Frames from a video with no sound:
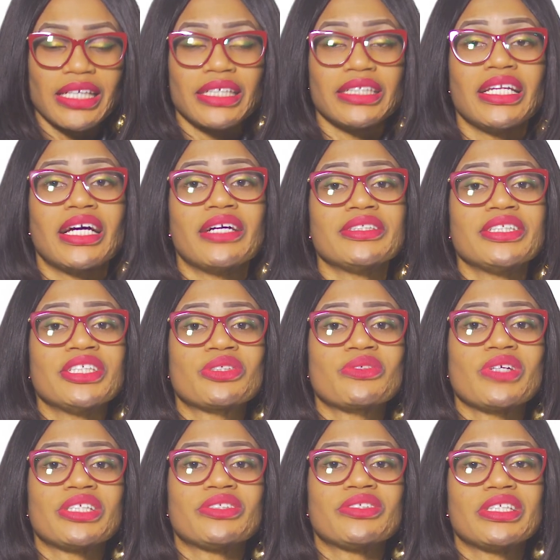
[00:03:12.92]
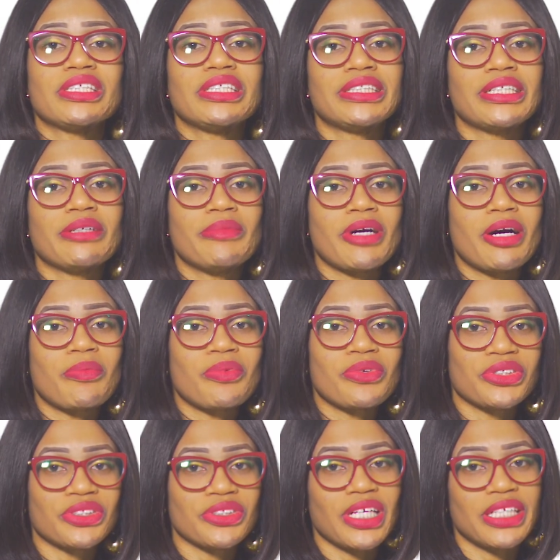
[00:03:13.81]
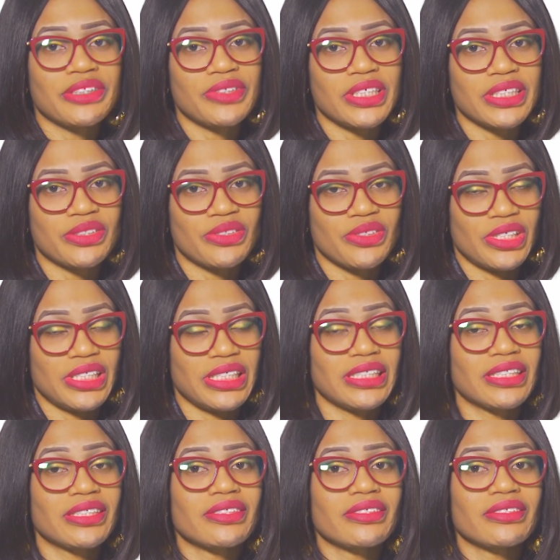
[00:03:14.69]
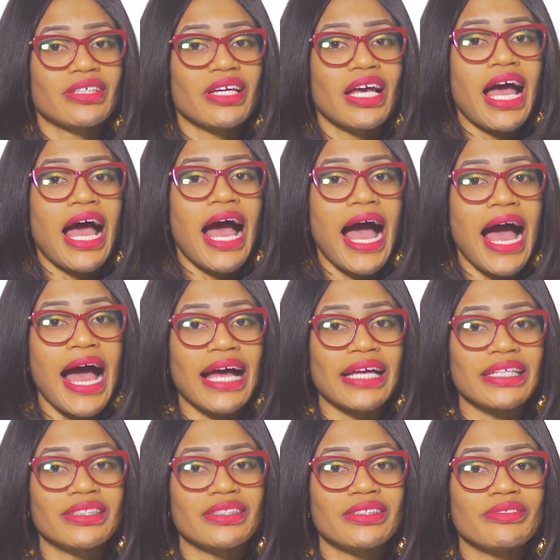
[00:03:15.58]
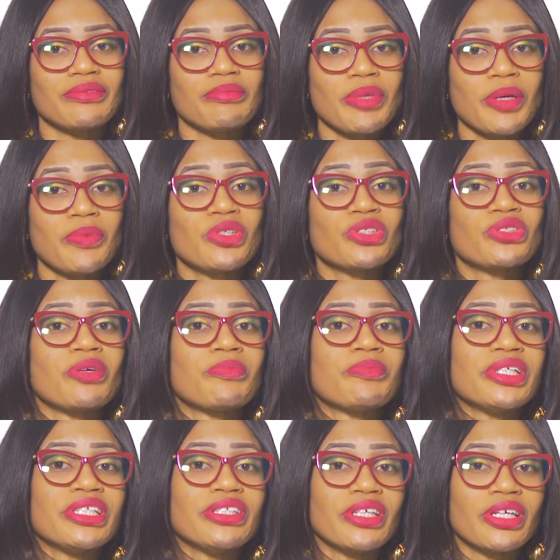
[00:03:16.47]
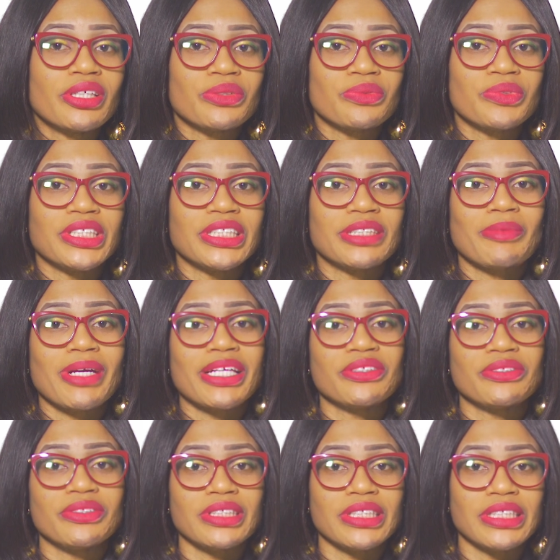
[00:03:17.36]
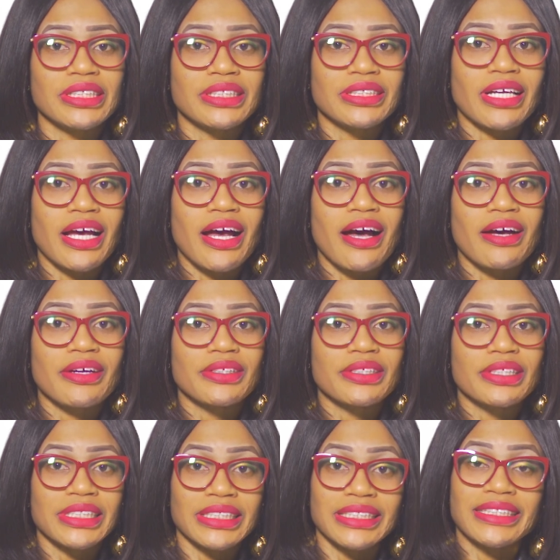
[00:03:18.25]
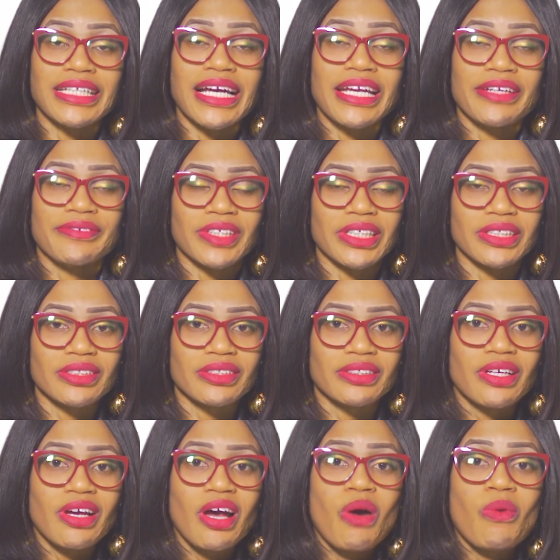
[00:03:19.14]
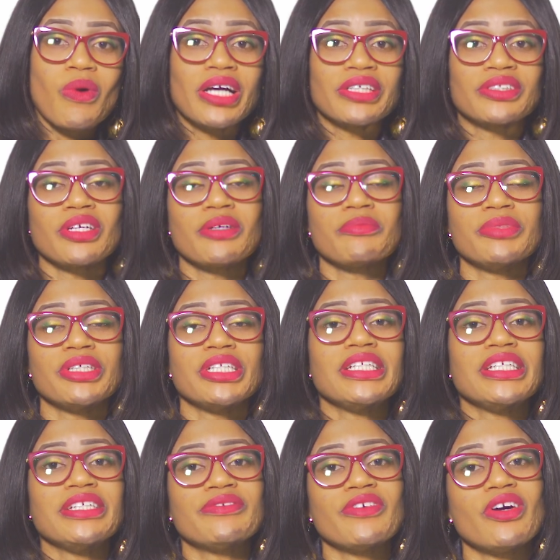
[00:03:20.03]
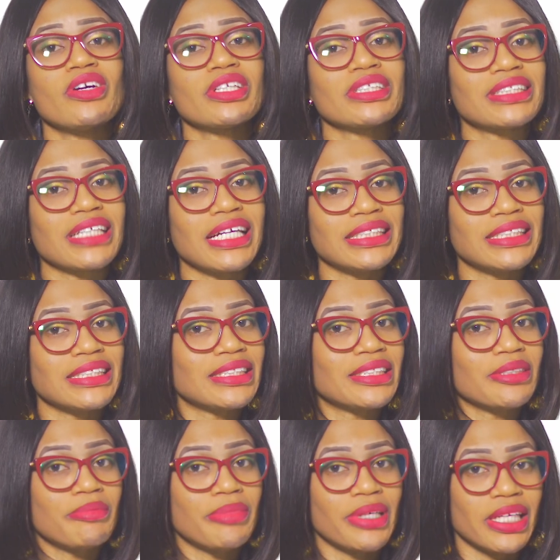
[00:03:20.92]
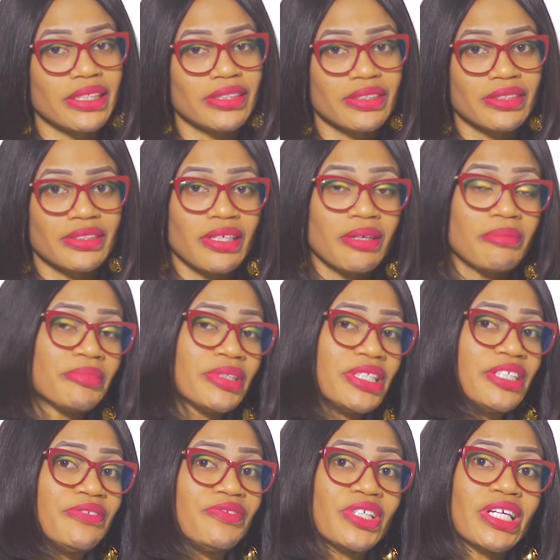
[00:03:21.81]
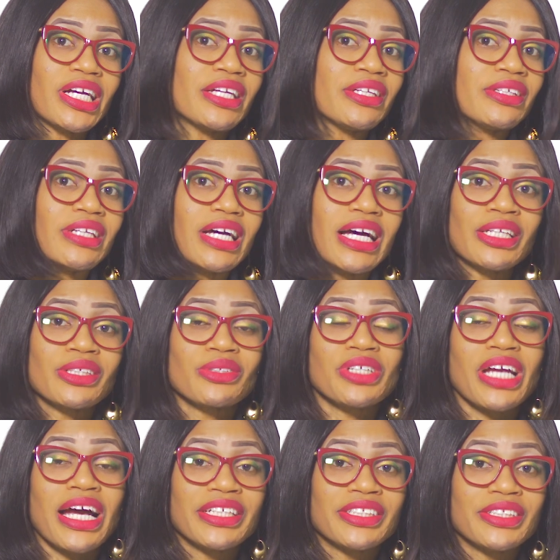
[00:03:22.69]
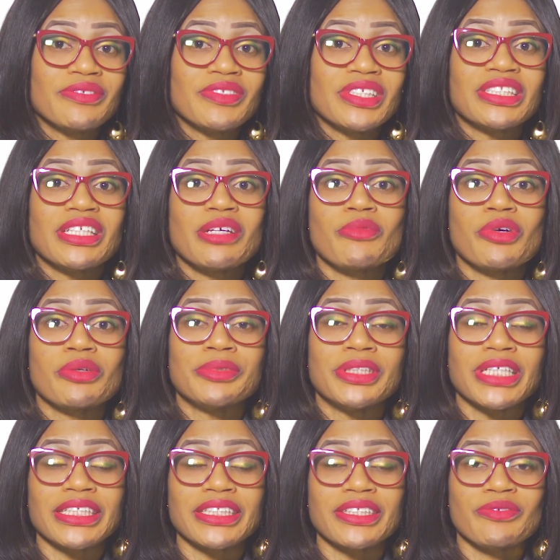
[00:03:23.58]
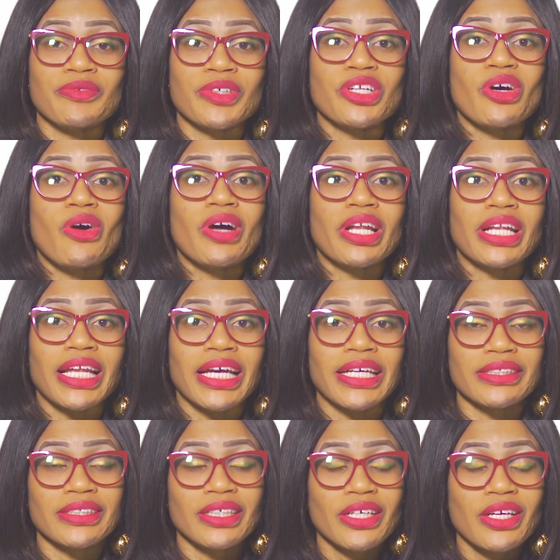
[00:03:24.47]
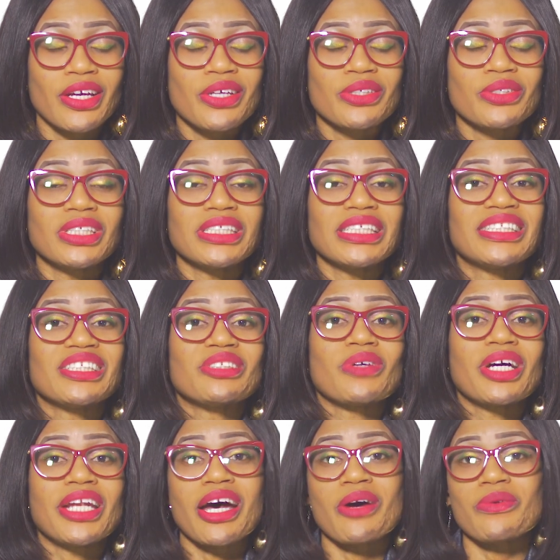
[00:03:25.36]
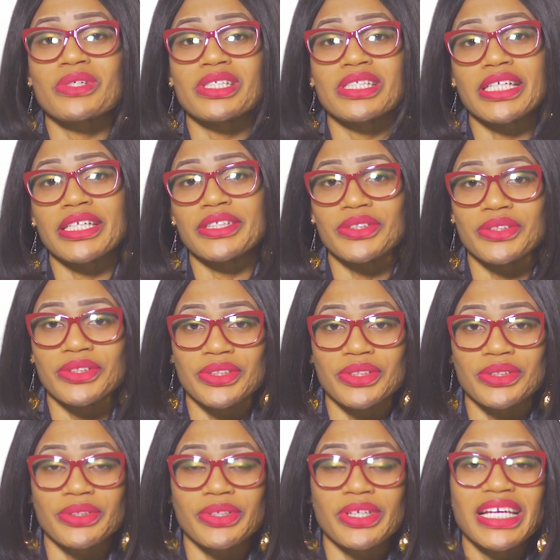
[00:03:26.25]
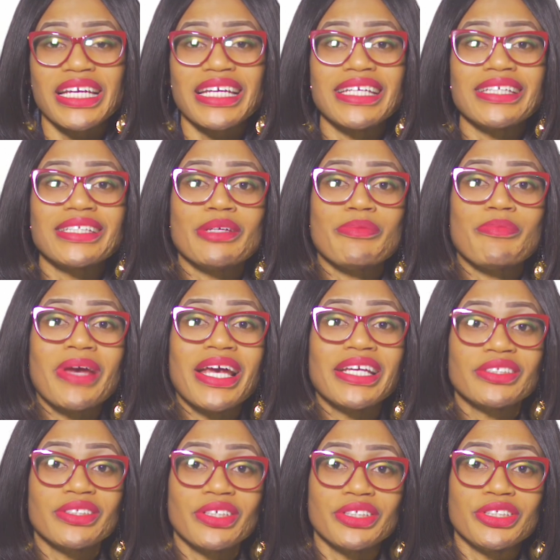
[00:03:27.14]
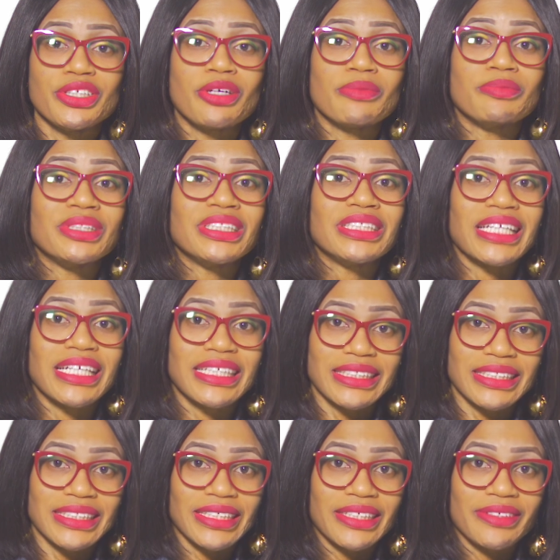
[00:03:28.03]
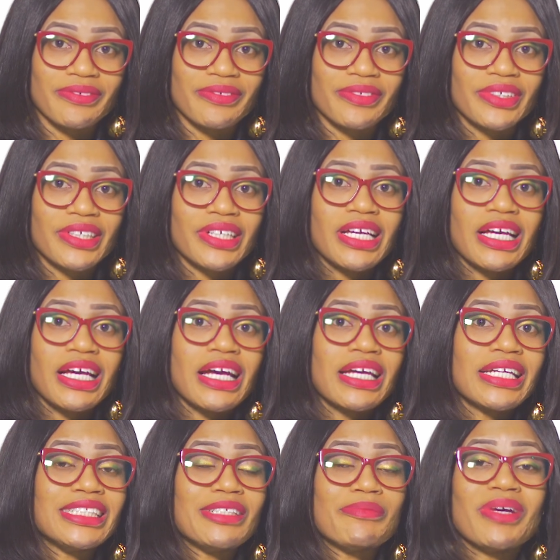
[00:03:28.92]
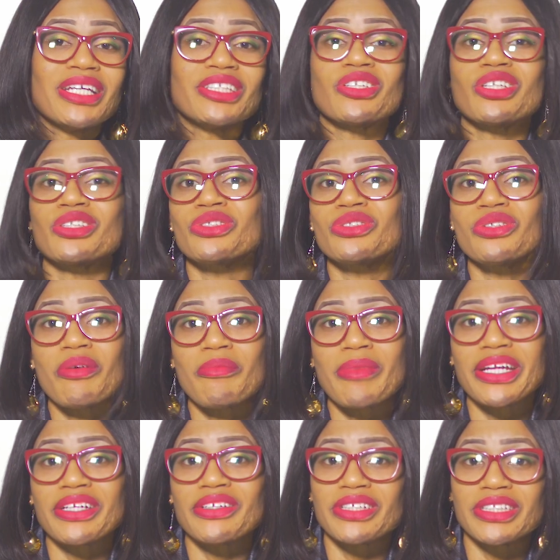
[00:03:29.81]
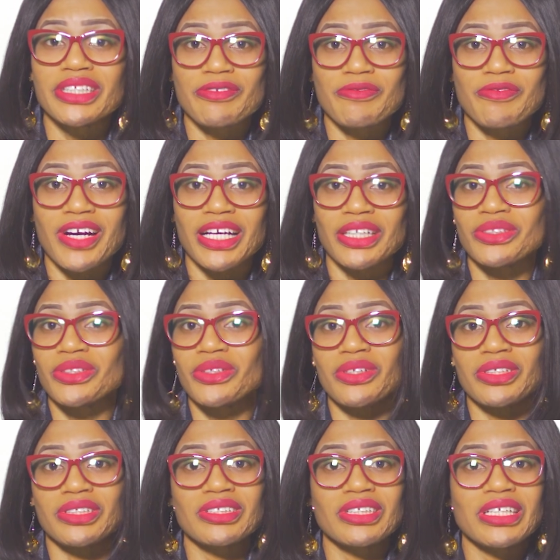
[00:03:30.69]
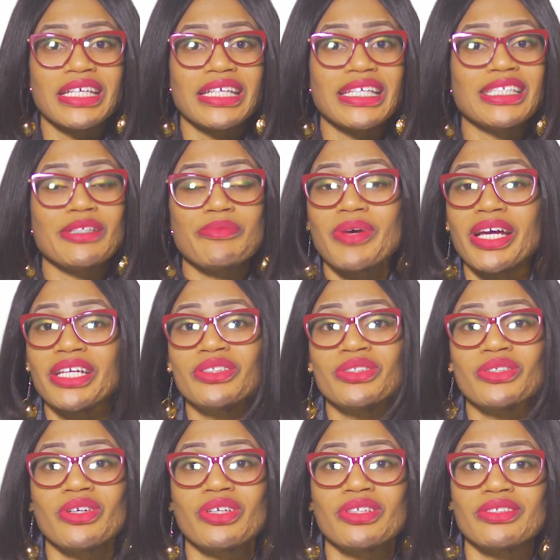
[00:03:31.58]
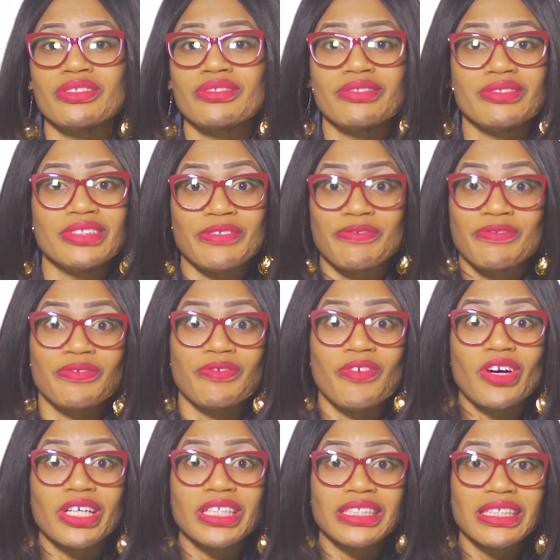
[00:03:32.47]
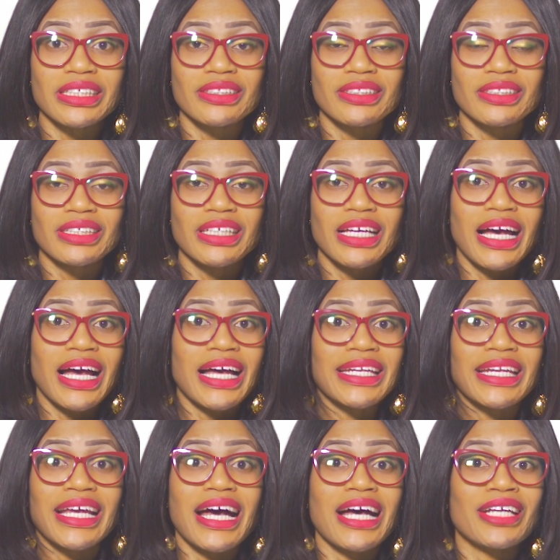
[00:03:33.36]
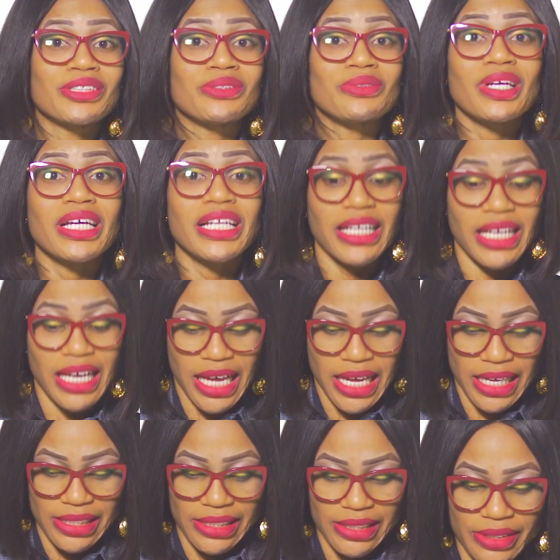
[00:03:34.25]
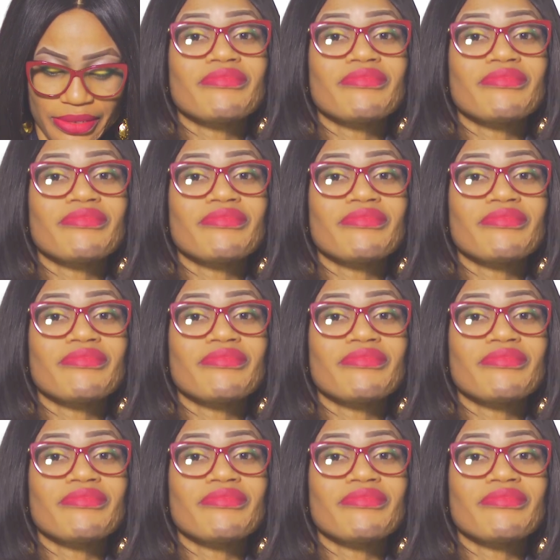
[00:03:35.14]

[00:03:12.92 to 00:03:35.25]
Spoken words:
Now, this question is about postgraduate studies, and people's opinion with respect to this is diverse. While some believe on-site is the best, some believe you can achieve the same objective with online. So this is what I will say to you: it depends on your objective. It depends on so many other factors. It depends on the funding, and as well as